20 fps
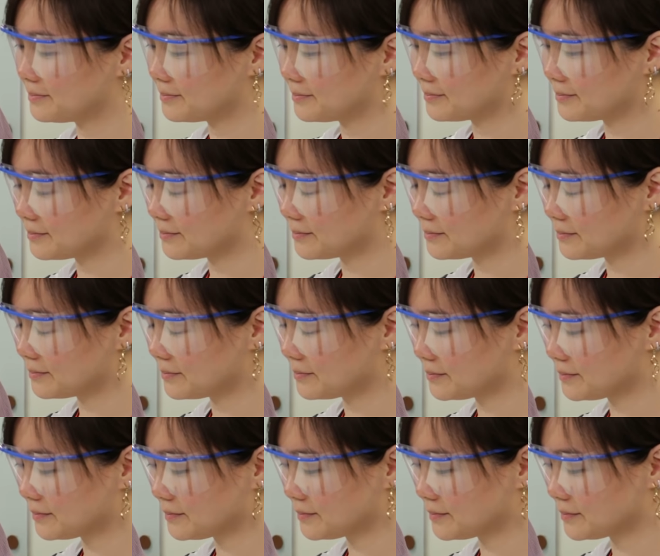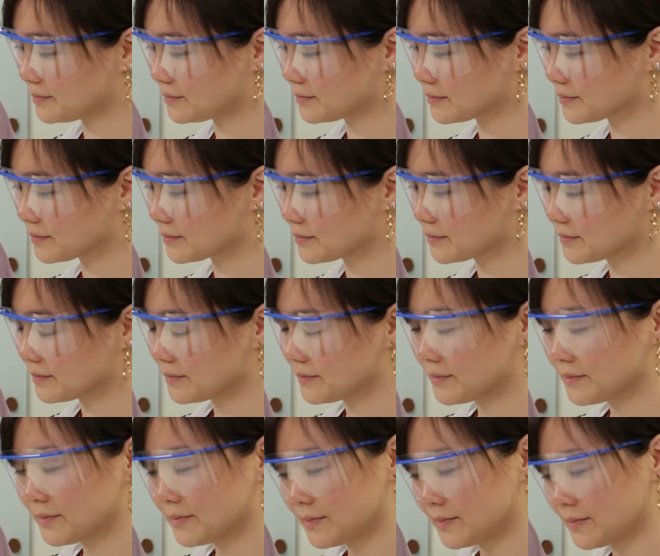
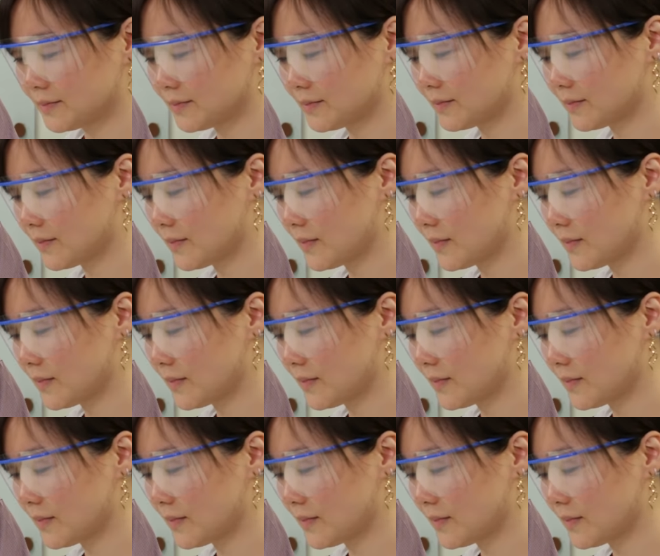(not speaking)